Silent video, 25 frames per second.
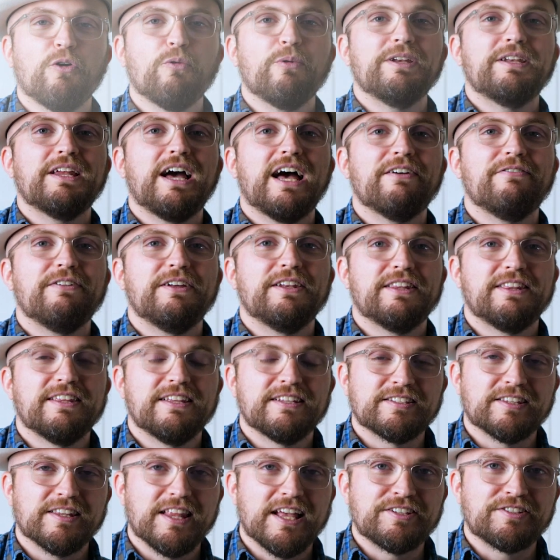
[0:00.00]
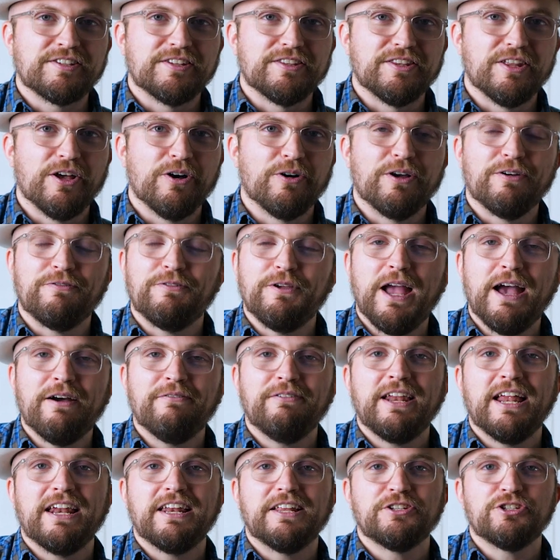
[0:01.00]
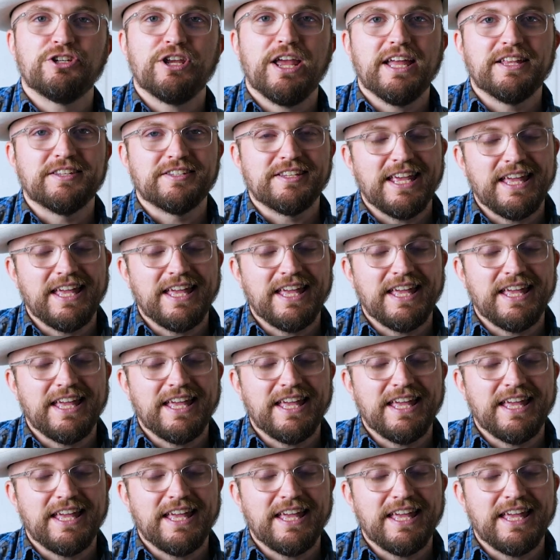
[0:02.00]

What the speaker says: we dive into this lesson though, if you haven't had a chance,